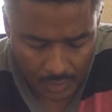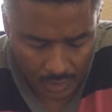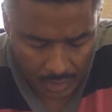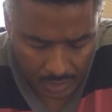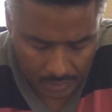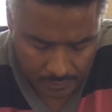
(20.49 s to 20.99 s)

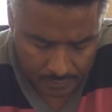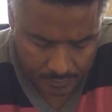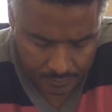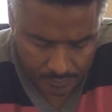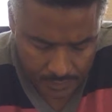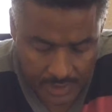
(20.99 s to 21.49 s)

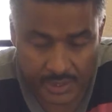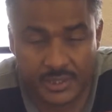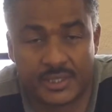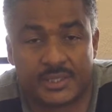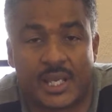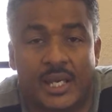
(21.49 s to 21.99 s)
um,
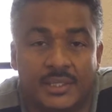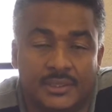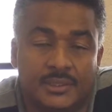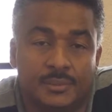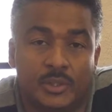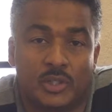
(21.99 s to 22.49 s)

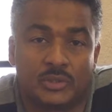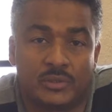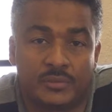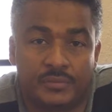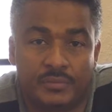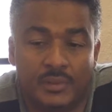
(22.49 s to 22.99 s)
criticized because
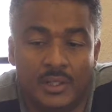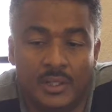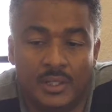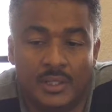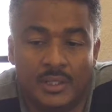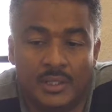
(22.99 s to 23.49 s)
of
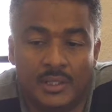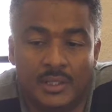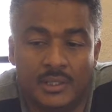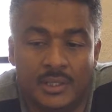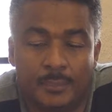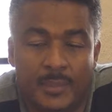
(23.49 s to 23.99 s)

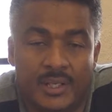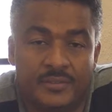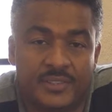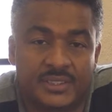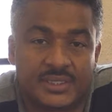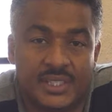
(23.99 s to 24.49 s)
uh, the
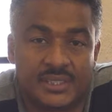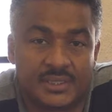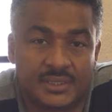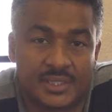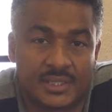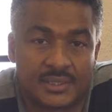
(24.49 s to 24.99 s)

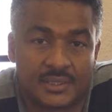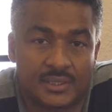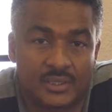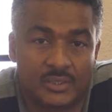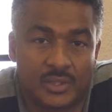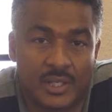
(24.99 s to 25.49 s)
manifestations that
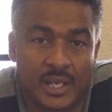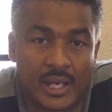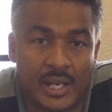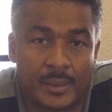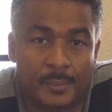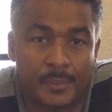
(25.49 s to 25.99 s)
usually
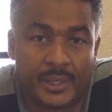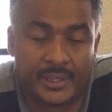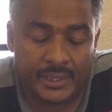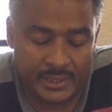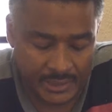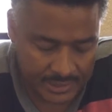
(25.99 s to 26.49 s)

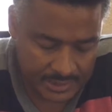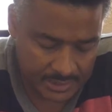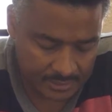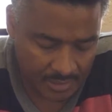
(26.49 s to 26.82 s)
accompany it.